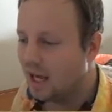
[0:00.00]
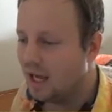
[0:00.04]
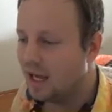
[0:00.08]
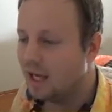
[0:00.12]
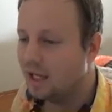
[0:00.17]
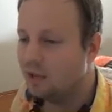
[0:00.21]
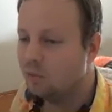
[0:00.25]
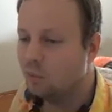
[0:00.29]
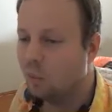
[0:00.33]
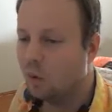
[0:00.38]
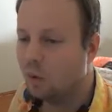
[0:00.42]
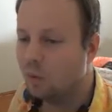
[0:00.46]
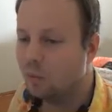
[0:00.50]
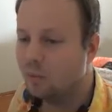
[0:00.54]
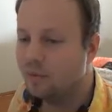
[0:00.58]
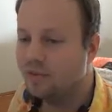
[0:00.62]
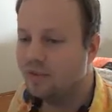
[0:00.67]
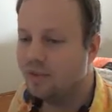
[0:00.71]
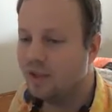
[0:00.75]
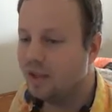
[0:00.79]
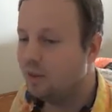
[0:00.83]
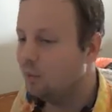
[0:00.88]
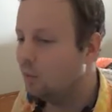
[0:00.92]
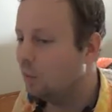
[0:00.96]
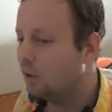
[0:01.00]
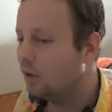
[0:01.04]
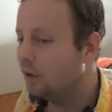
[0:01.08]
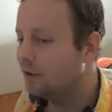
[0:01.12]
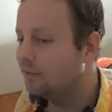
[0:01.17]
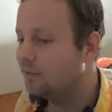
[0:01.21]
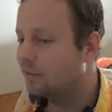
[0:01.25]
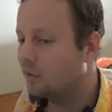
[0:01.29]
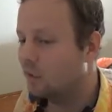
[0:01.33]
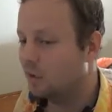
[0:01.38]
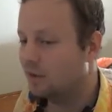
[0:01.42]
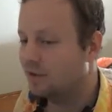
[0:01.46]
And what was the
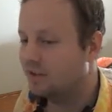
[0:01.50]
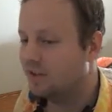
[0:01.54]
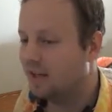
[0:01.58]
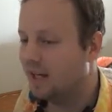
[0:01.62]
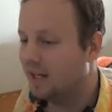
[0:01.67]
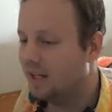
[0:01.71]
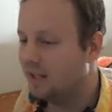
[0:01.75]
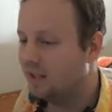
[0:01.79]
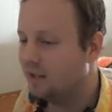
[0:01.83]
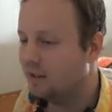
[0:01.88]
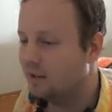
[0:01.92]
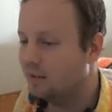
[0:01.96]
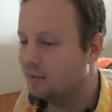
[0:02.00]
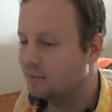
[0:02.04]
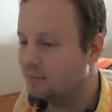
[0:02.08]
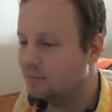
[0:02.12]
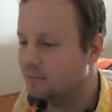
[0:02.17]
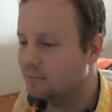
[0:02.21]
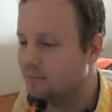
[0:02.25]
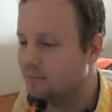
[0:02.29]
word for a tank?